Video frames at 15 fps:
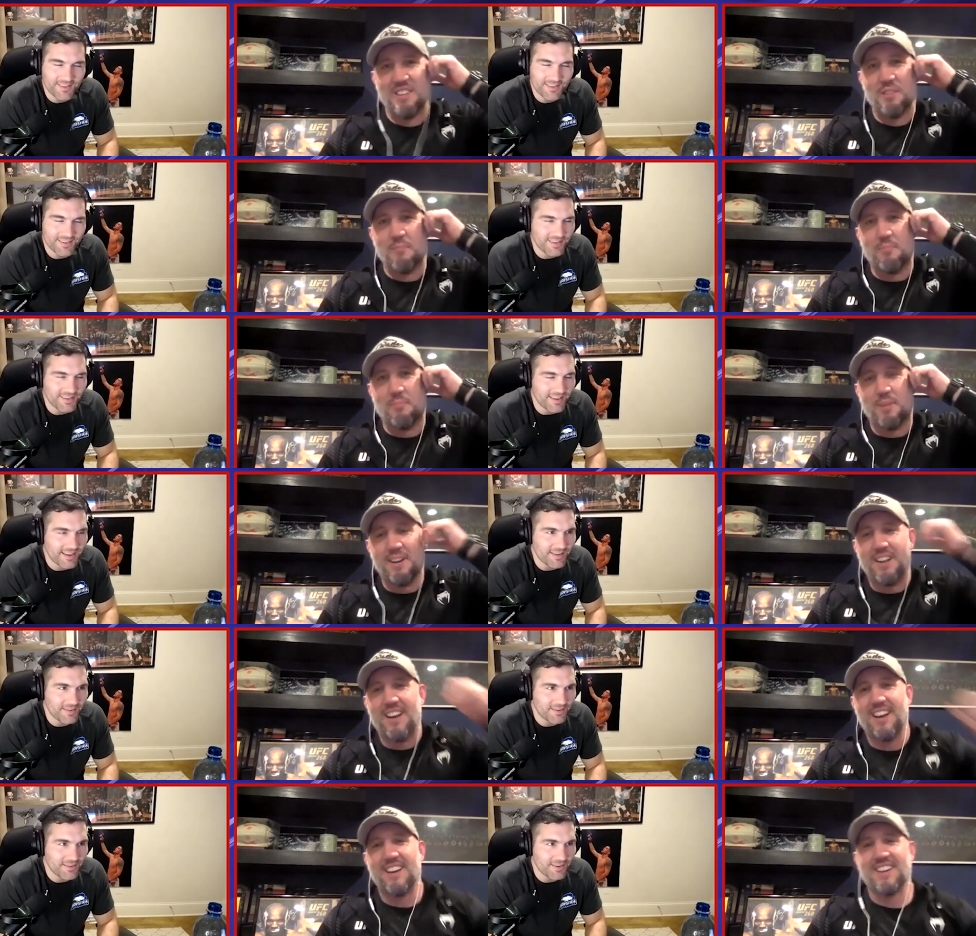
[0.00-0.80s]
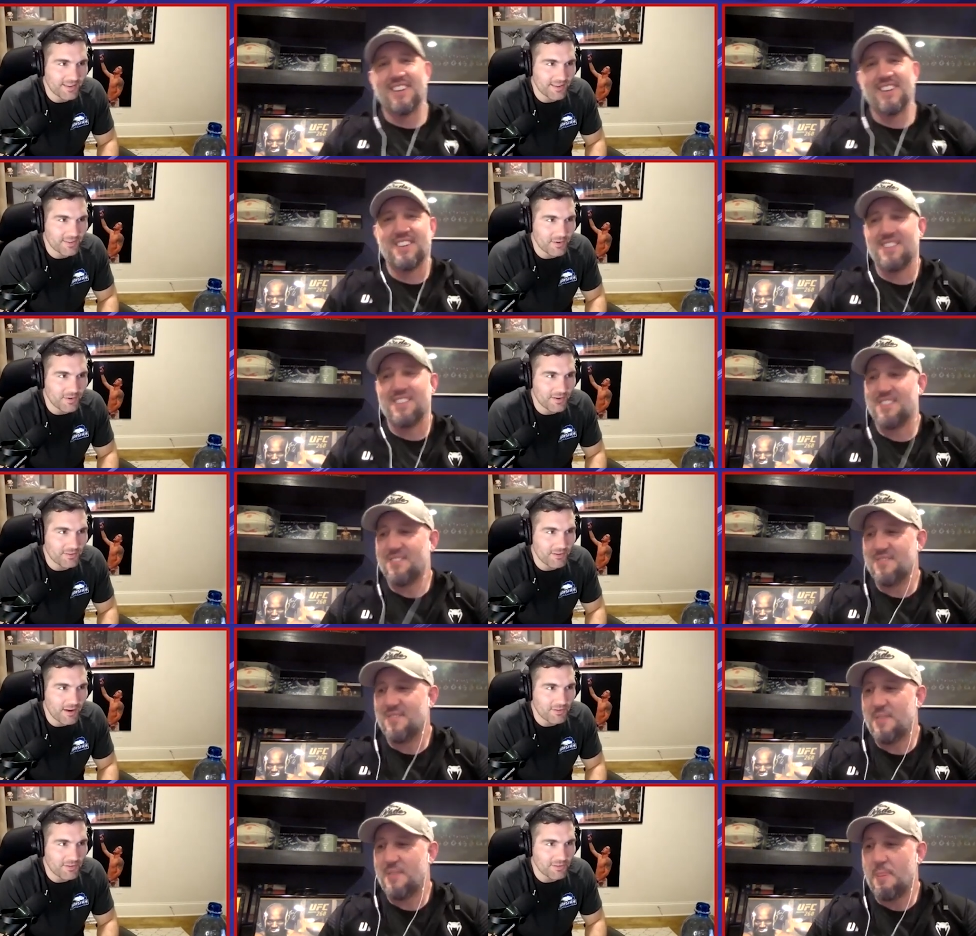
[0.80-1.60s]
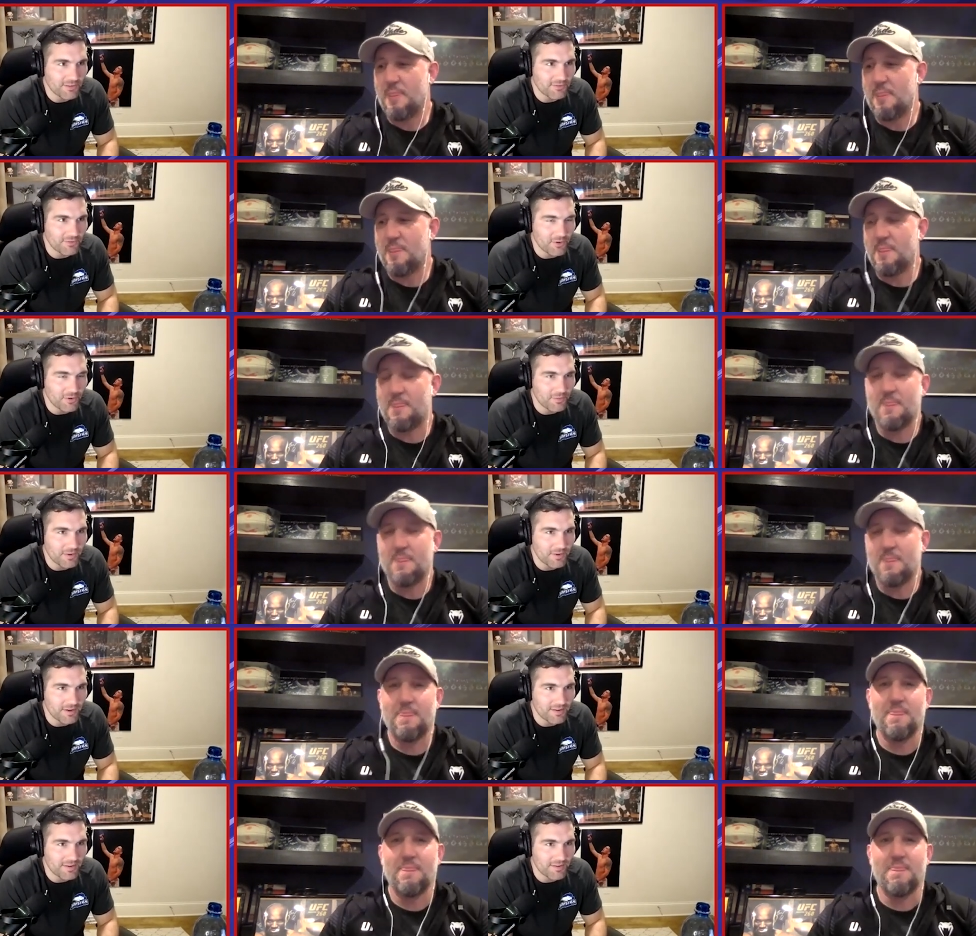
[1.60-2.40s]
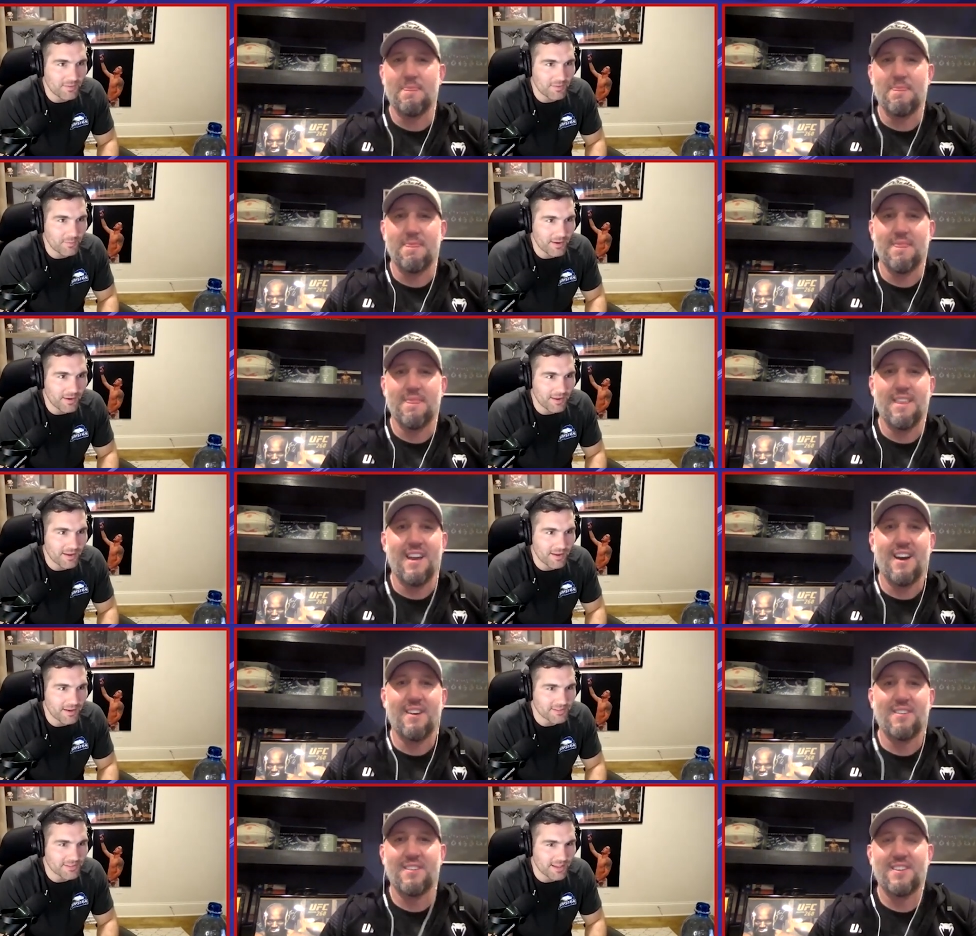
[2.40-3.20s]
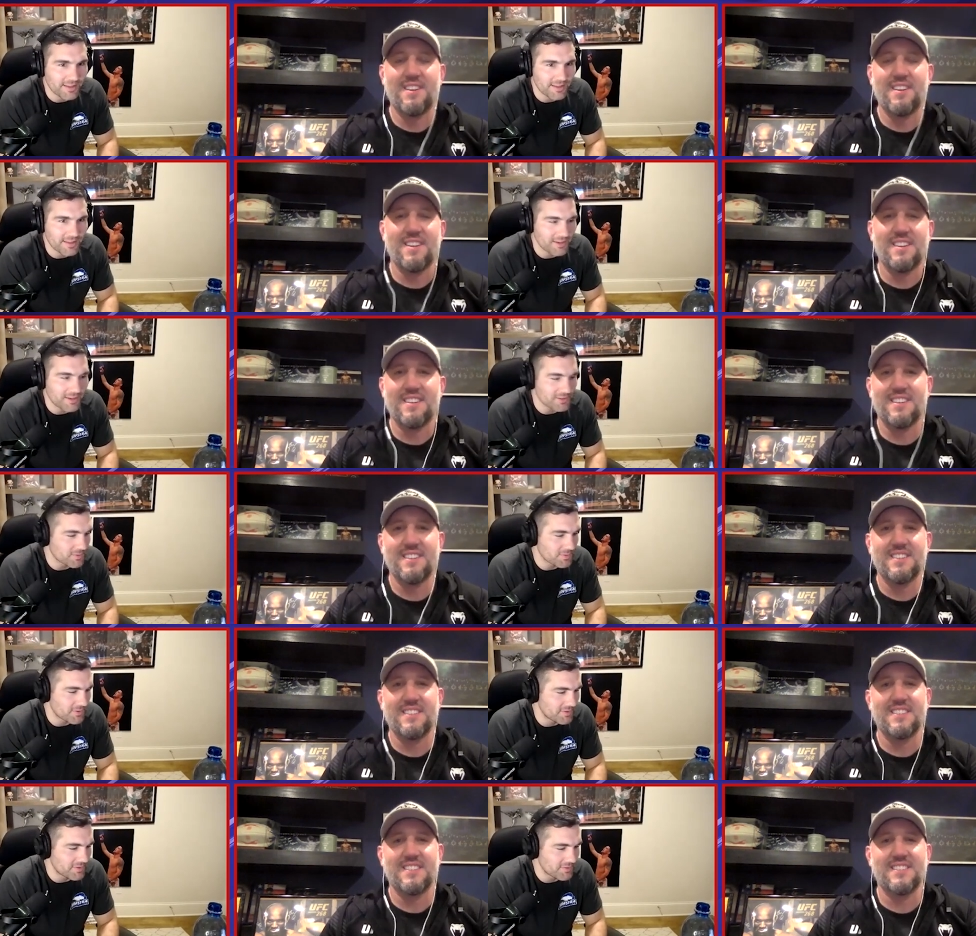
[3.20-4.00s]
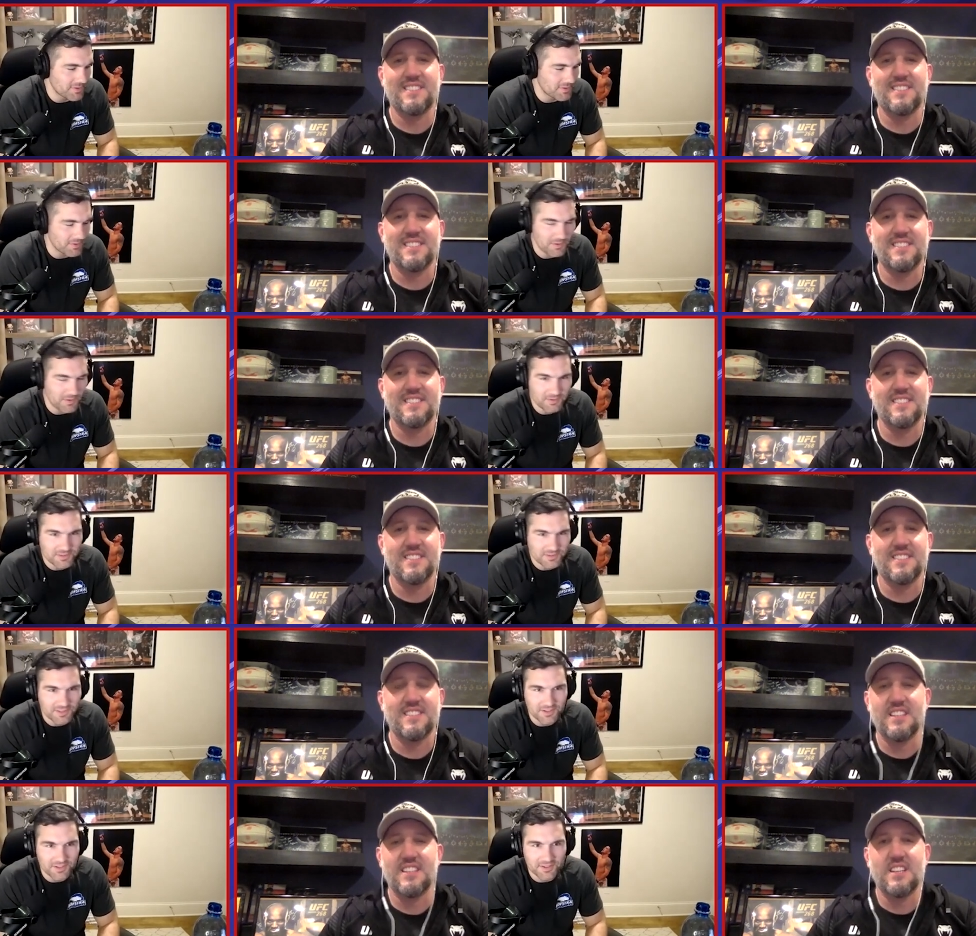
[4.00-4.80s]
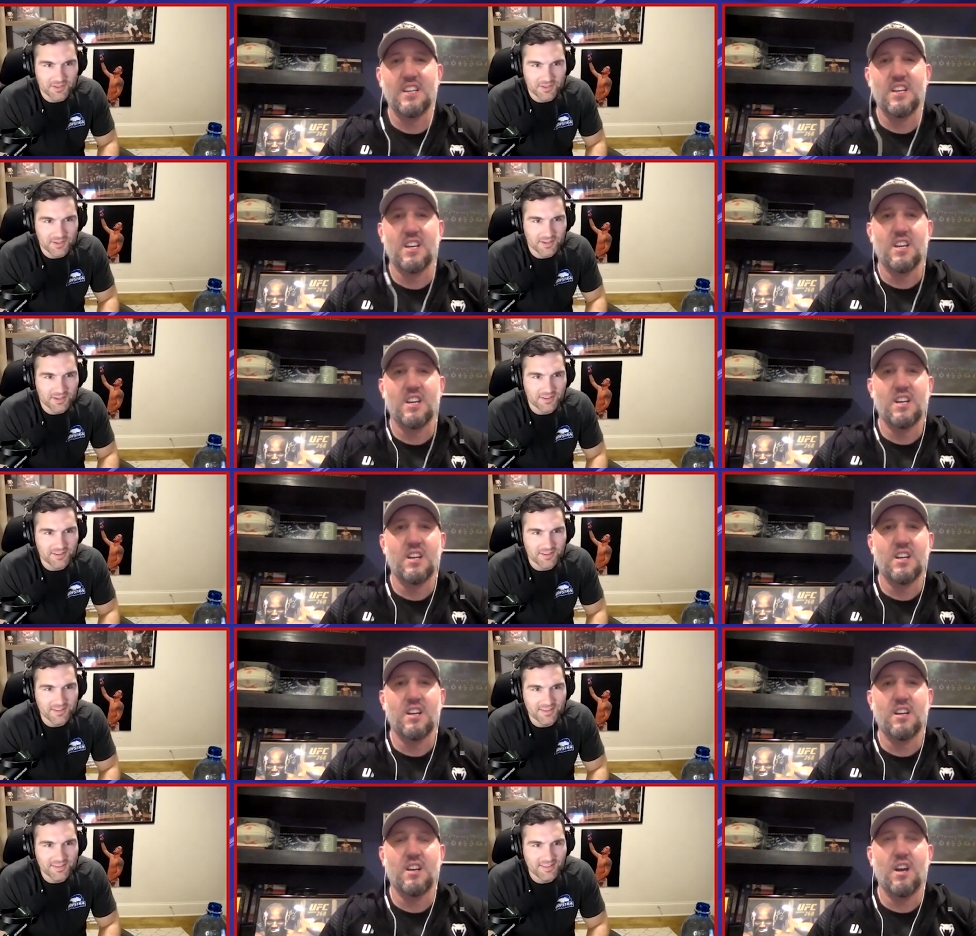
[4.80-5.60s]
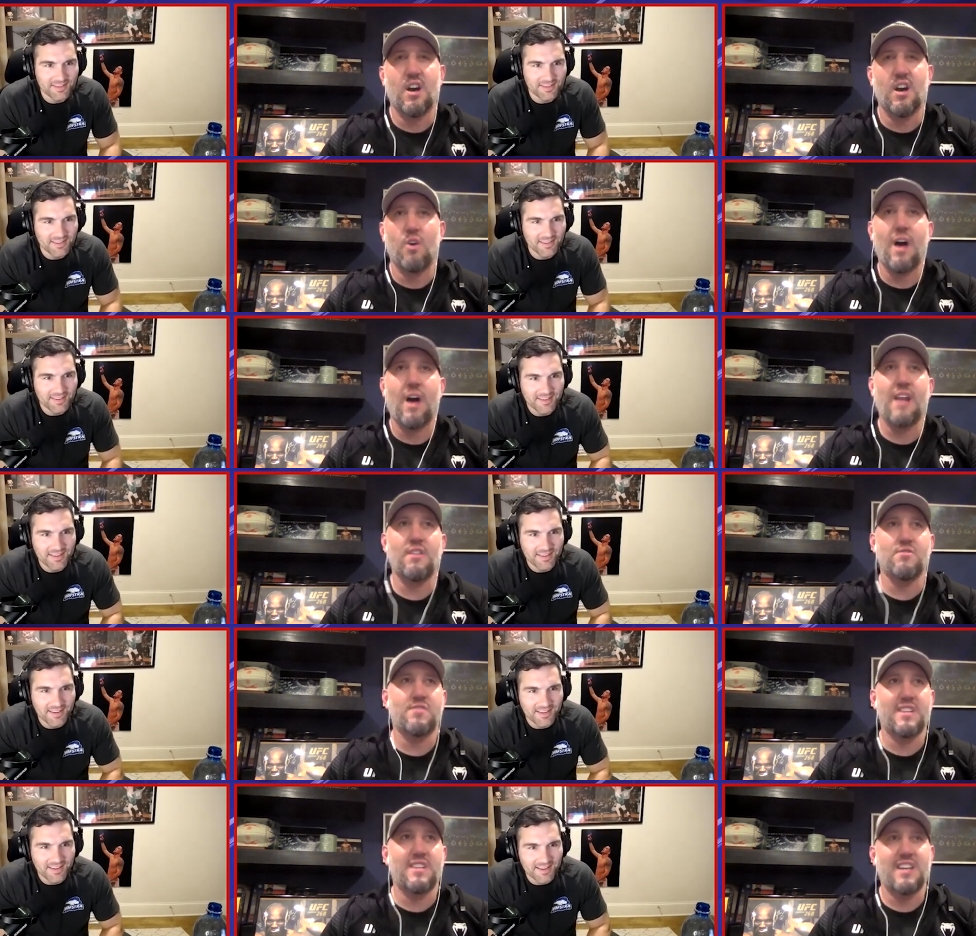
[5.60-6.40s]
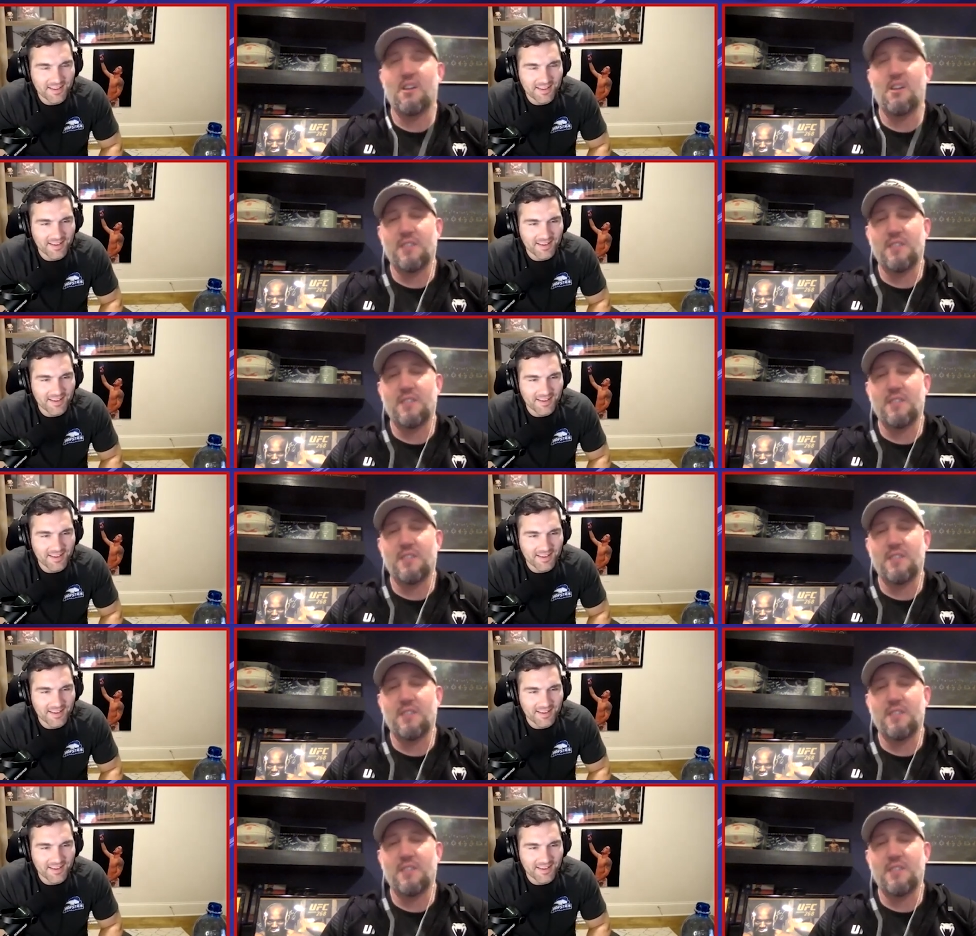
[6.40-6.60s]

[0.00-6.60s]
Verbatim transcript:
Speaker 1: you but, can't uh,
Speaker 2: you can't do everything for him, but oh my no. gosh, that last one. What what was he looking like?
Speaker 1: Oh, I just think I don't think